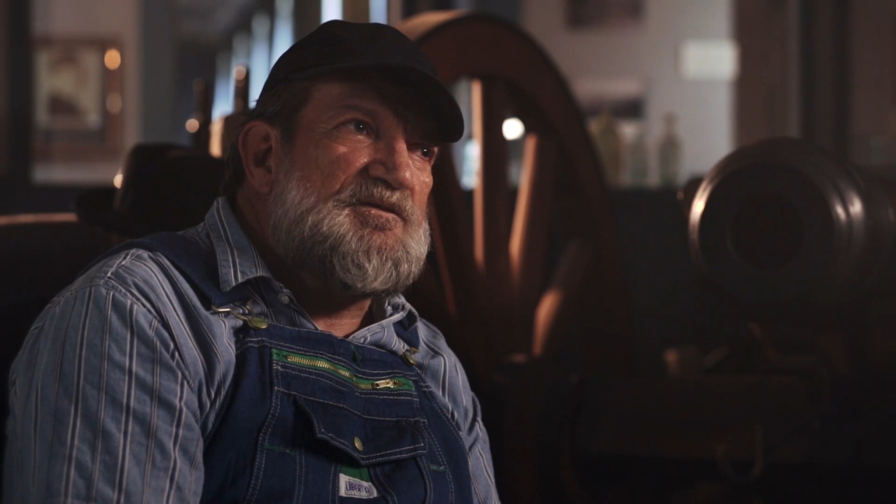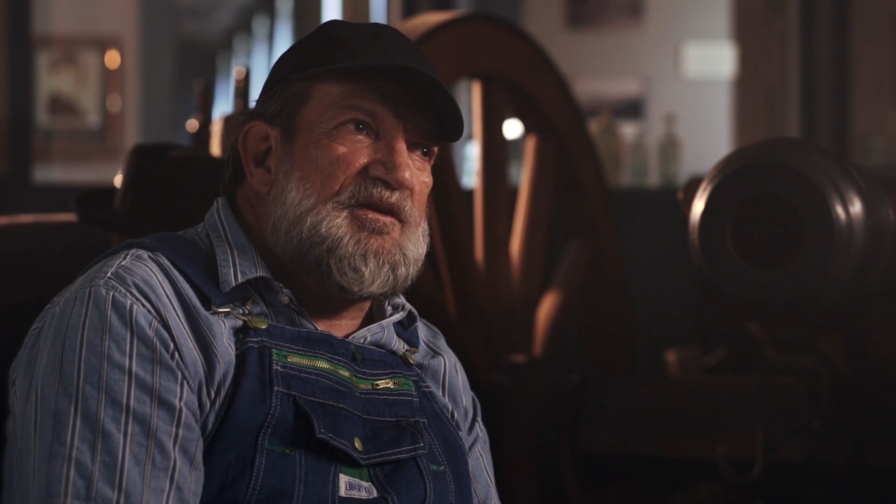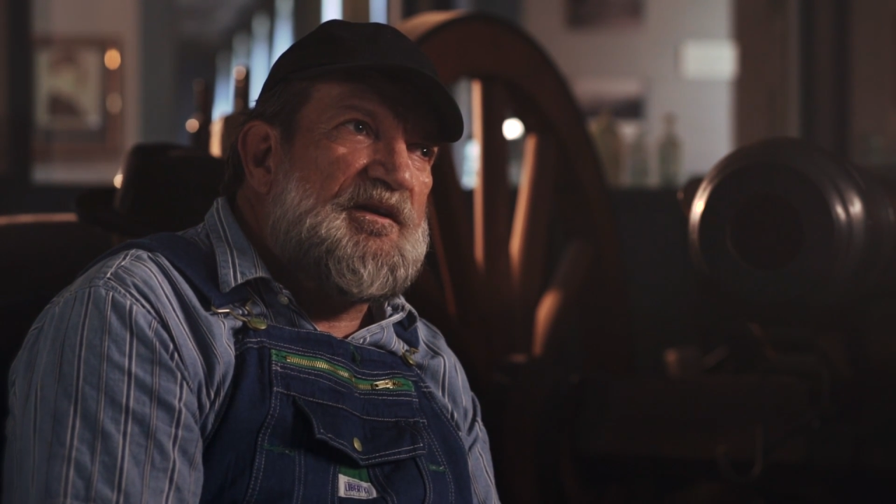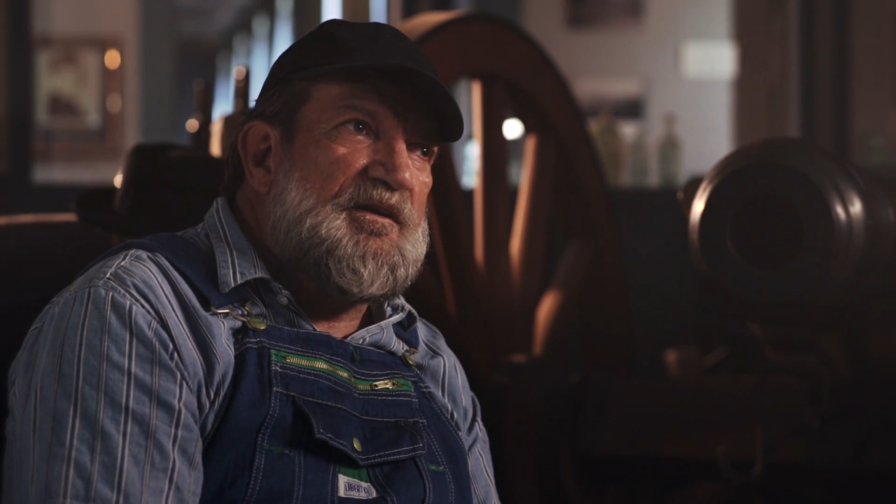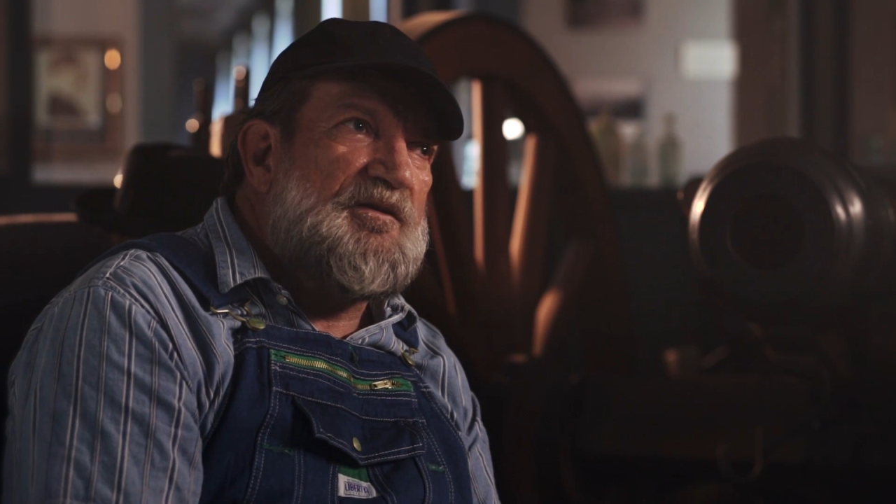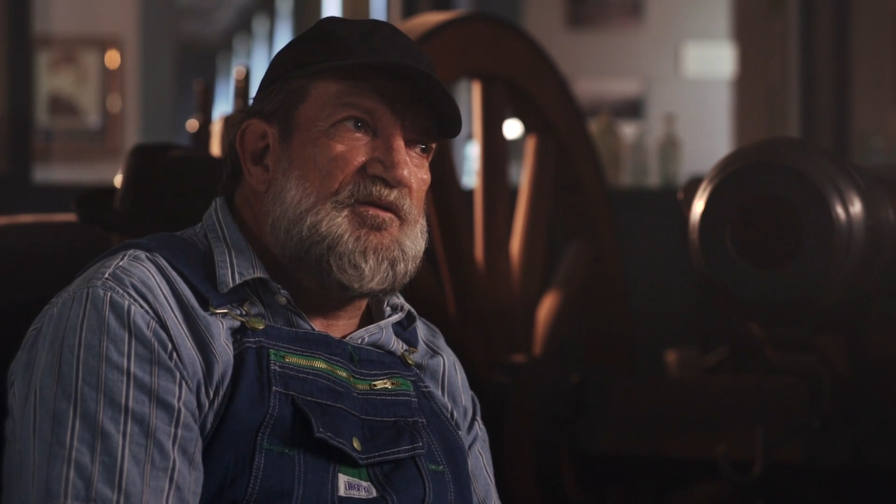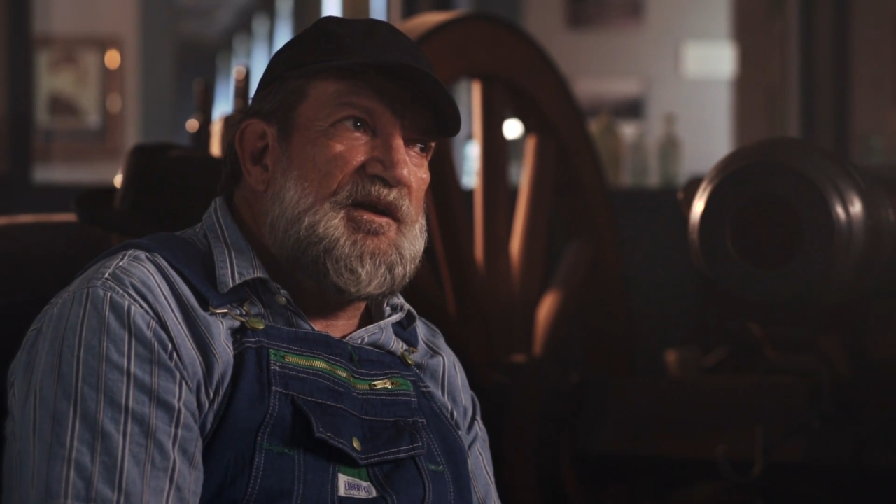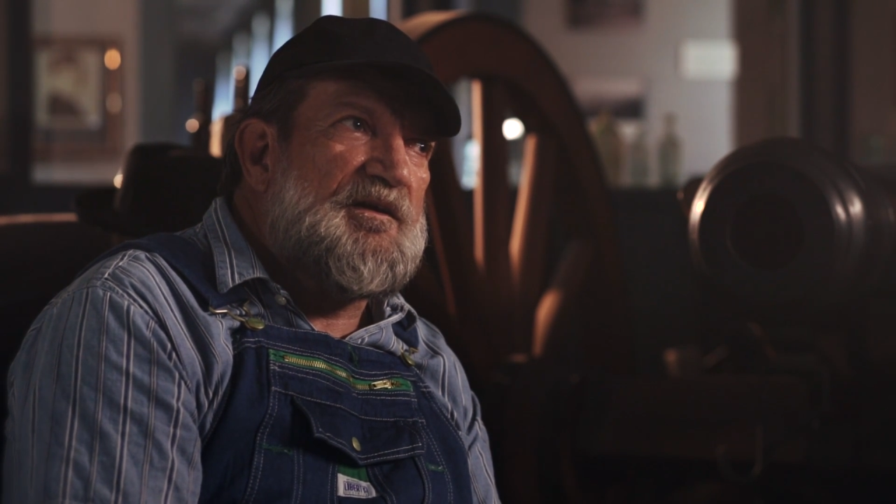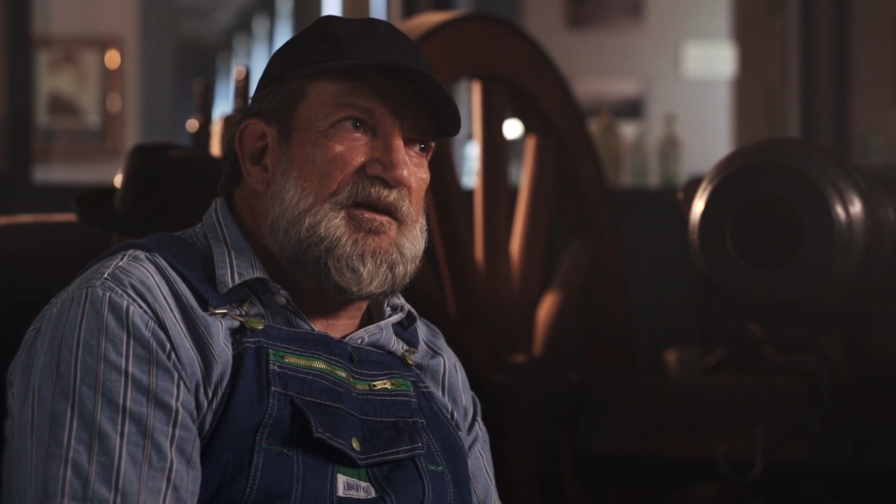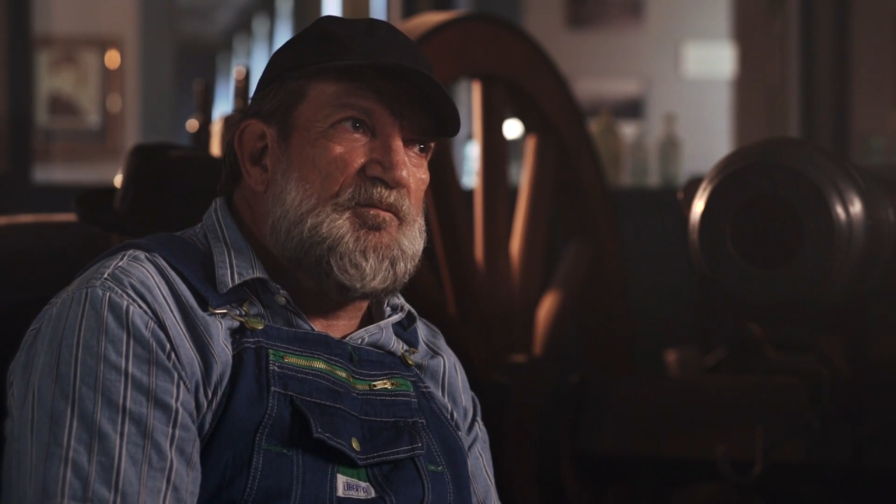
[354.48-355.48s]
It's a
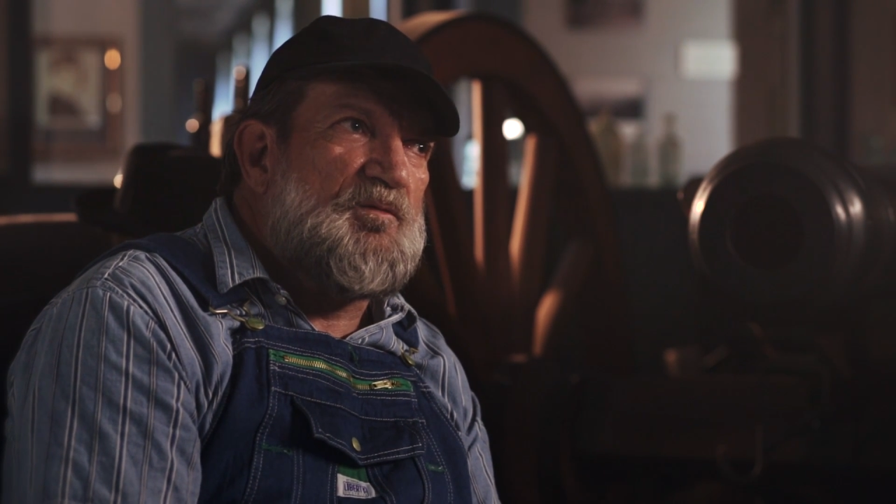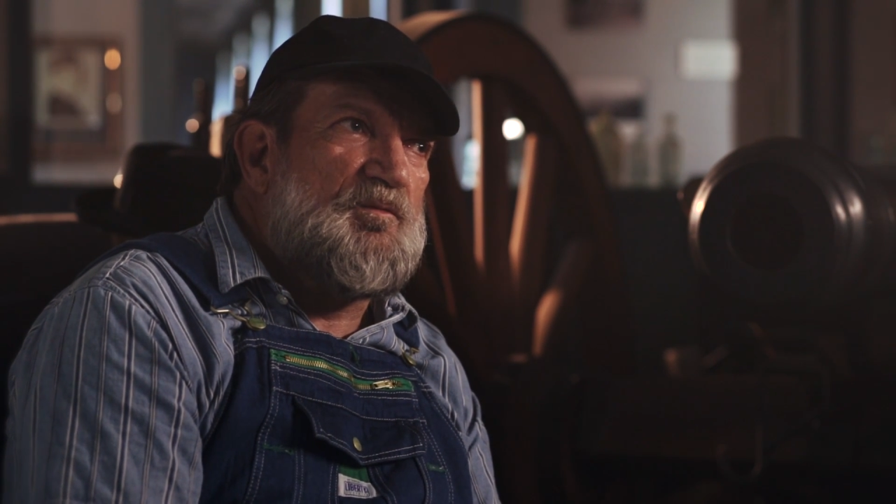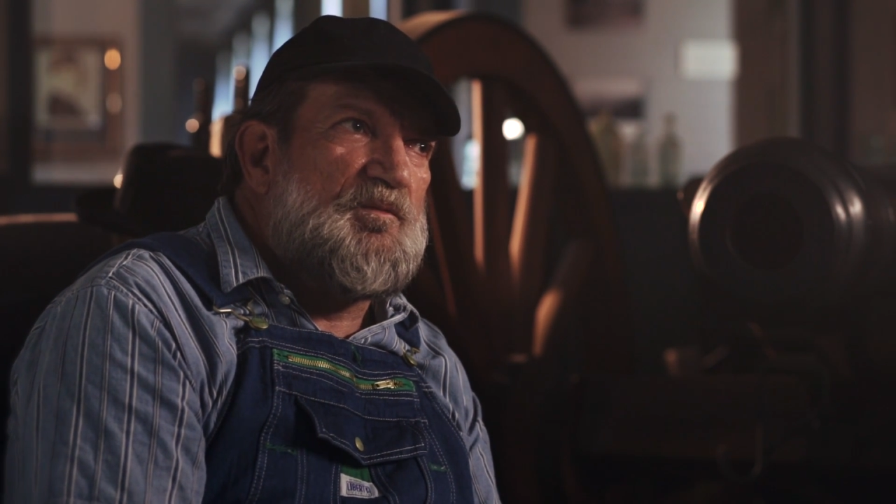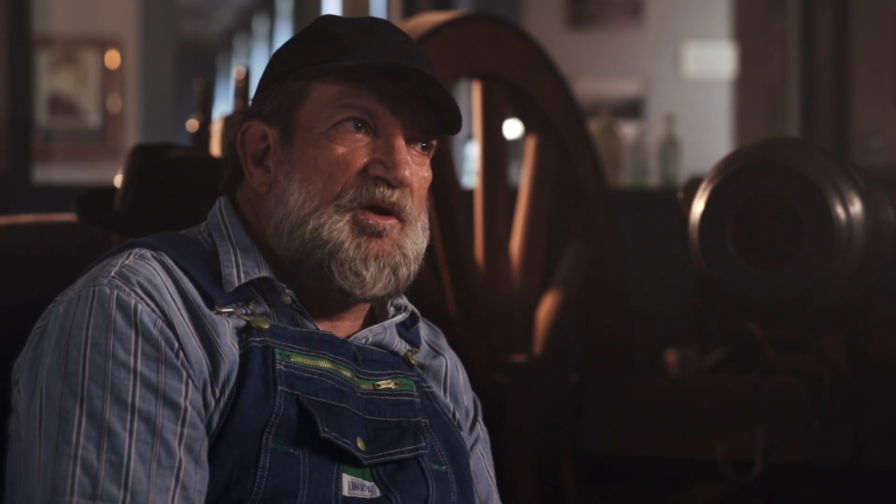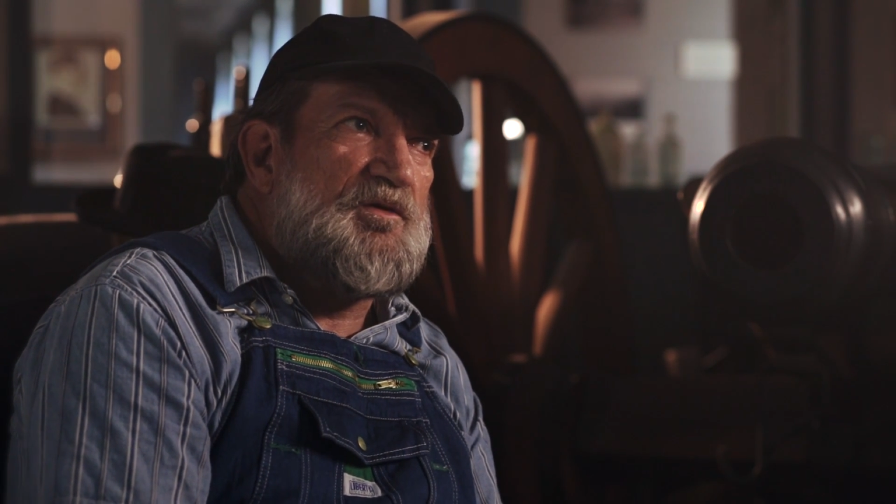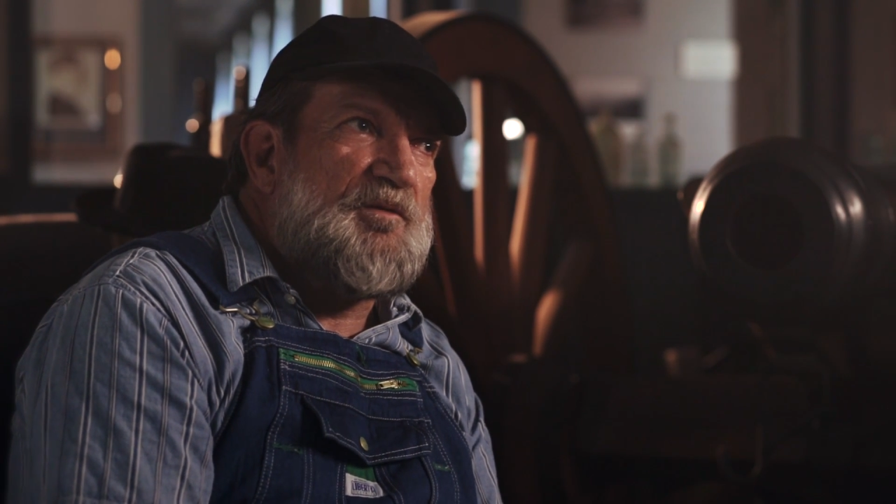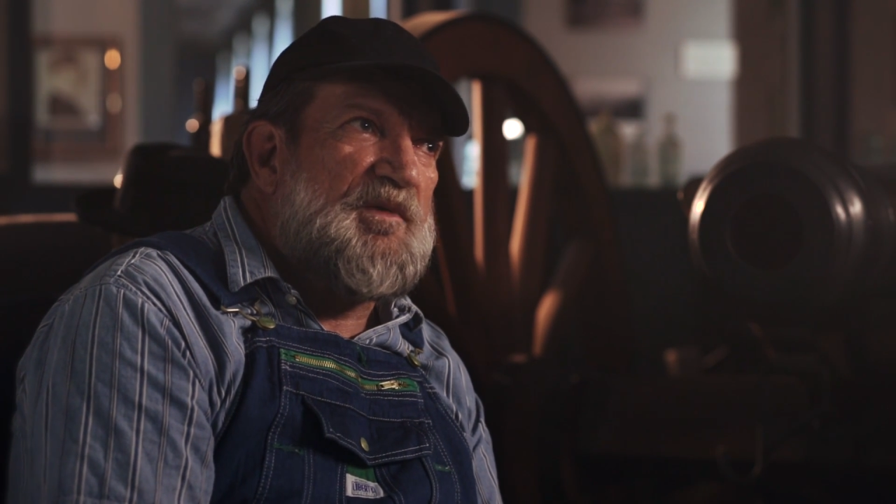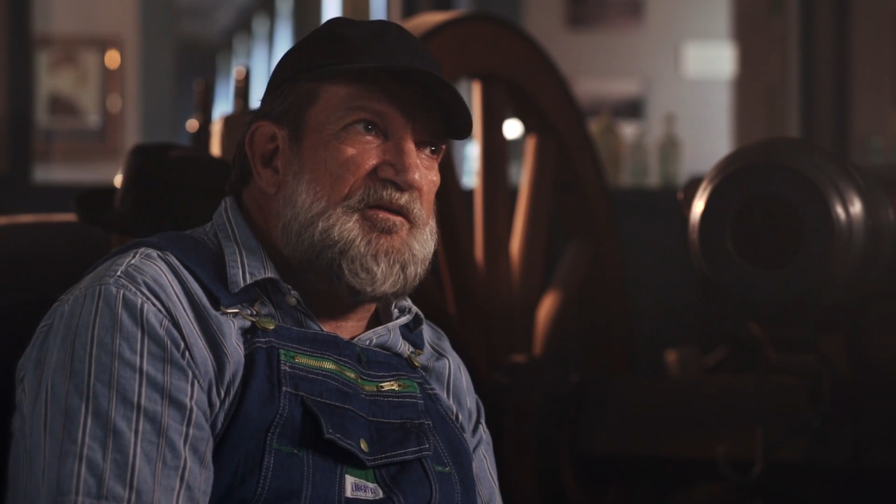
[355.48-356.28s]
hill there that belonged